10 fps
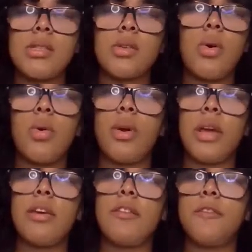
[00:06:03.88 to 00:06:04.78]
So
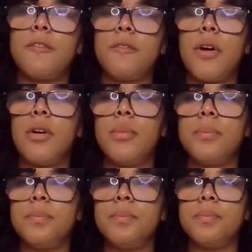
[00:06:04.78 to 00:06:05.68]
if
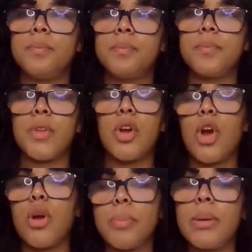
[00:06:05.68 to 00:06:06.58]
there
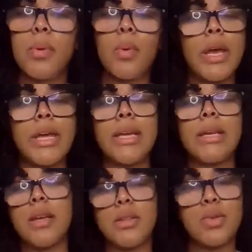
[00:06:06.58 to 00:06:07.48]
are people
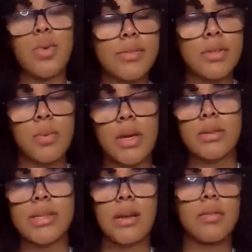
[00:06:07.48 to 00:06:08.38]
waiting, they do have to wait
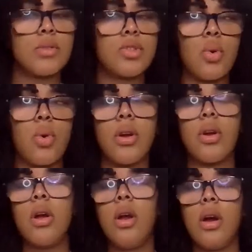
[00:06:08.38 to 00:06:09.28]
outside of the
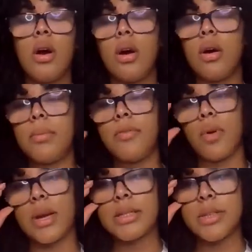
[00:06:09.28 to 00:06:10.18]
store
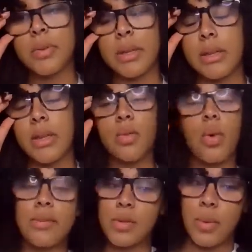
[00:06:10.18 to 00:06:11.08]
before entering, and they do
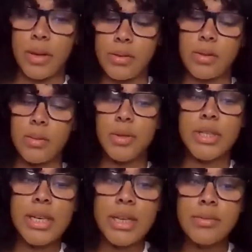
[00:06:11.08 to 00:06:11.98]
have to wait until the
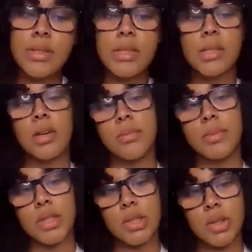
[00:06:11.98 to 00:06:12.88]
person leaves to come
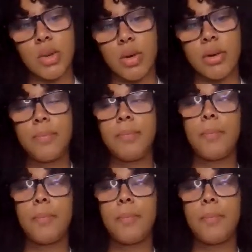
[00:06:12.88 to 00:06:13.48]
into the store.